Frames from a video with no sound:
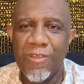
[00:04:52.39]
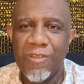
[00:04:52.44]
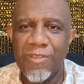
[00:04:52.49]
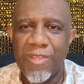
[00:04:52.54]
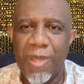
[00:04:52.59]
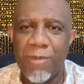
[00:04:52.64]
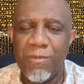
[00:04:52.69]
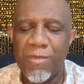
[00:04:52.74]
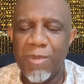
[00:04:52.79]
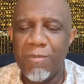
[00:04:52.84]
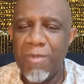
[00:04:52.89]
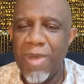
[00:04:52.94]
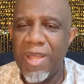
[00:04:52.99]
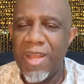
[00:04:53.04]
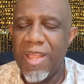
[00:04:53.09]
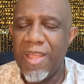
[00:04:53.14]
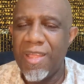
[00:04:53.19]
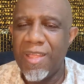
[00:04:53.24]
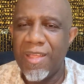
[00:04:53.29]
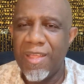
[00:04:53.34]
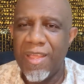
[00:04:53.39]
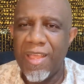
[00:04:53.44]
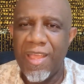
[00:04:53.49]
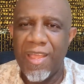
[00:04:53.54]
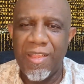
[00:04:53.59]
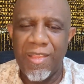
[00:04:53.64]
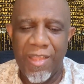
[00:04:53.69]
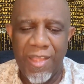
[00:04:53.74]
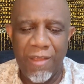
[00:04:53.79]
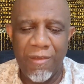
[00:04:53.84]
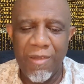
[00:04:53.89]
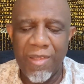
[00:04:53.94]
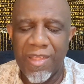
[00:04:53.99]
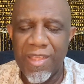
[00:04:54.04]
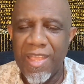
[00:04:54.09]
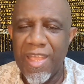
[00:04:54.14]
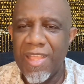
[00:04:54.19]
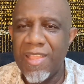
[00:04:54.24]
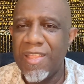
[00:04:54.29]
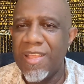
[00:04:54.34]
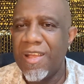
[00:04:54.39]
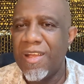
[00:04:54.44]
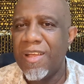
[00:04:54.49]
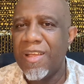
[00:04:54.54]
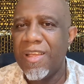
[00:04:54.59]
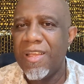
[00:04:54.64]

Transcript: sums of money. And here in Kenya,